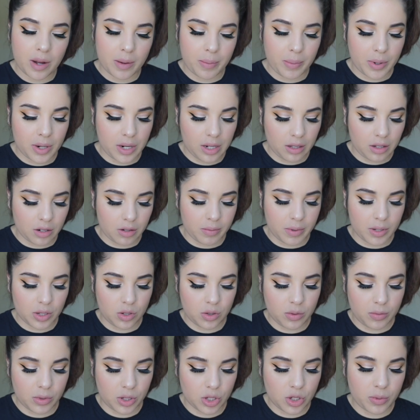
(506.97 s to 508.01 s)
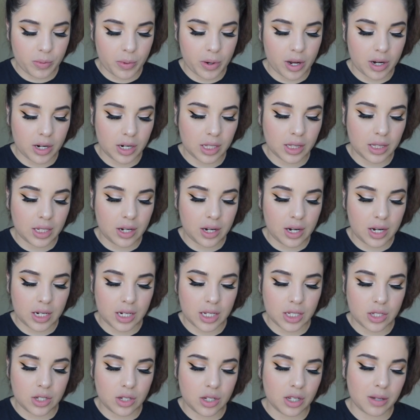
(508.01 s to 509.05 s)
I put a little bit too much product there, and
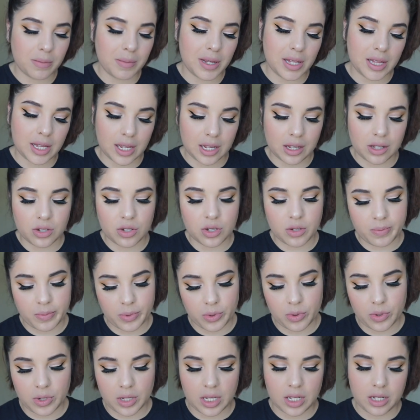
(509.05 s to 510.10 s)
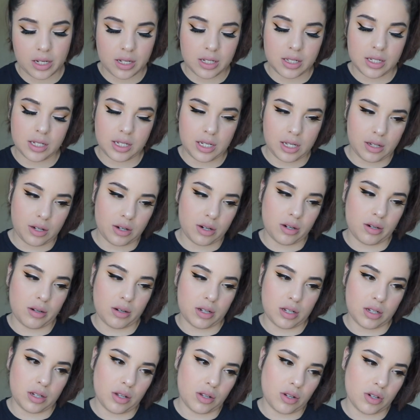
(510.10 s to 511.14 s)
it took me like a spoolie concealer,
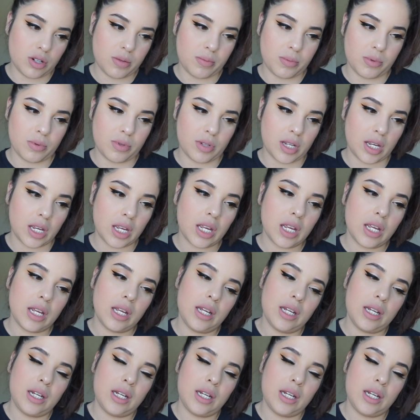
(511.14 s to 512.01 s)
another spoolie,